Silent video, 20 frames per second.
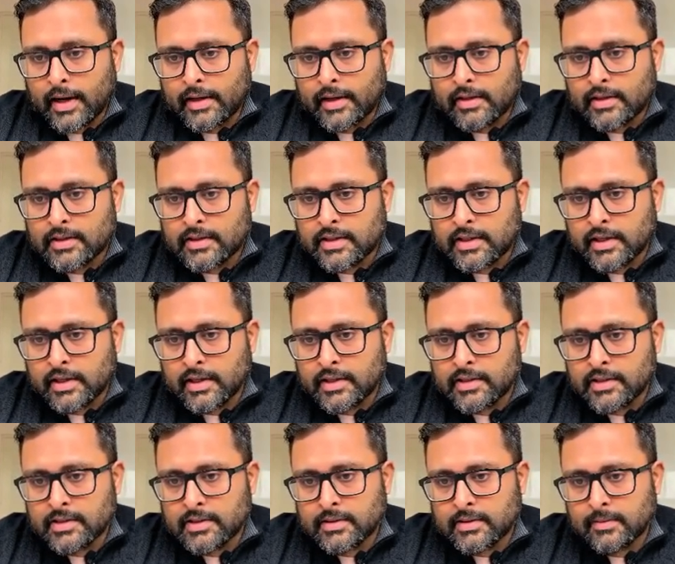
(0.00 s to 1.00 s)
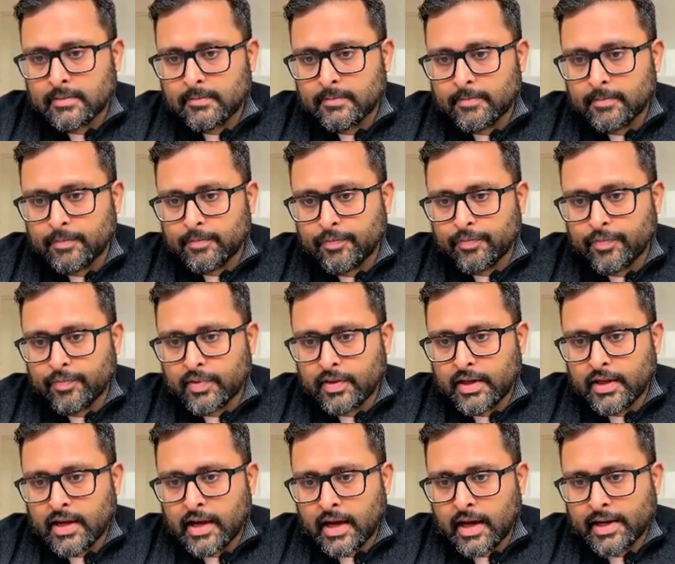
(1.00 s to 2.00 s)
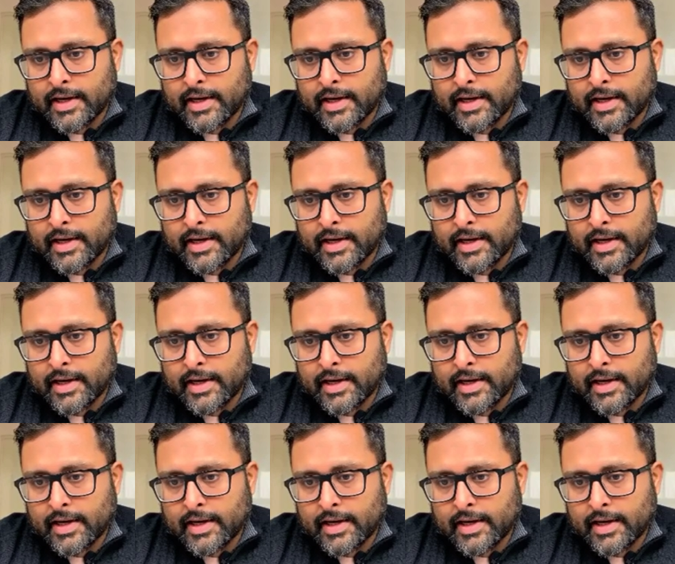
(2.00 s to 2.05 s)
And this thing is the